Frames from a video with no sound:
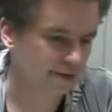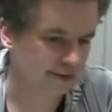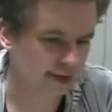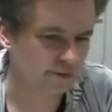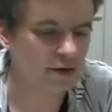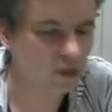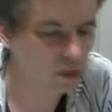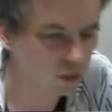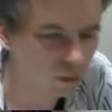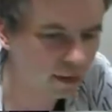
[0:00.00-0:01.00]
person's life to
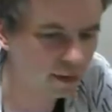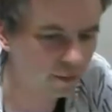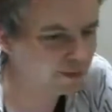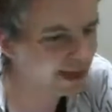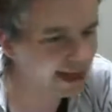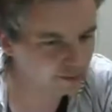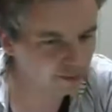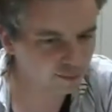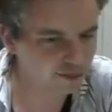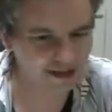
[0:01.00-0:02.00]
know what the
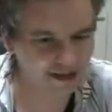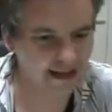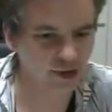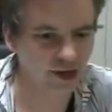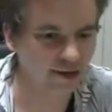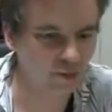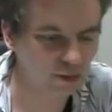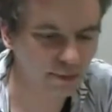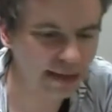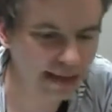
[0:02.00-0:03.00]
act of sucking at chess
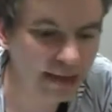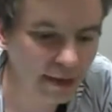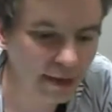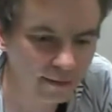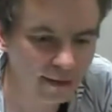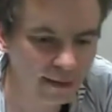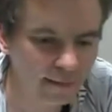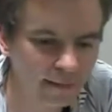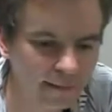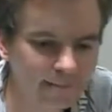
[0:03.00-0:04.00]
would be,
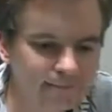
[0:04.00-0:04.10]
right?